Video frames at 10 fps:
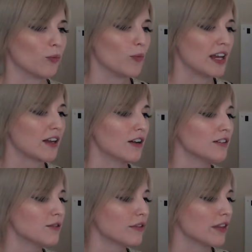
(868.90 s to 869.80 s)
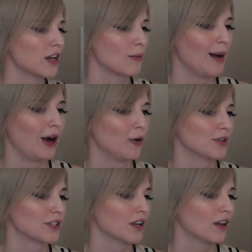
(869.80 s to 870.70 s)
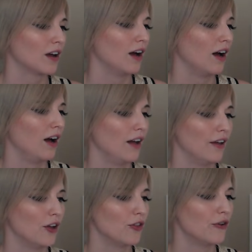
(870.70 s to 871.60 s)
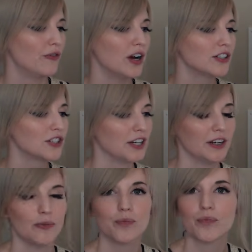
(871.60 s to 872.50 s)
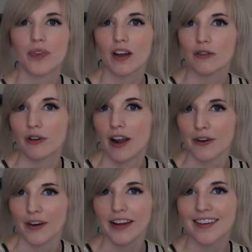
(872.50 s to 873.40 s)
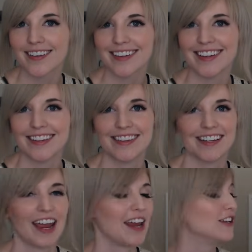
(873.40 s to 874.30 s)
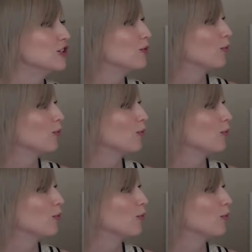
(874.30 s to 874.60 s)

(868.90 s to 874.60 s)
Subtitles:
we can also think about the function of rhetoric in the ancient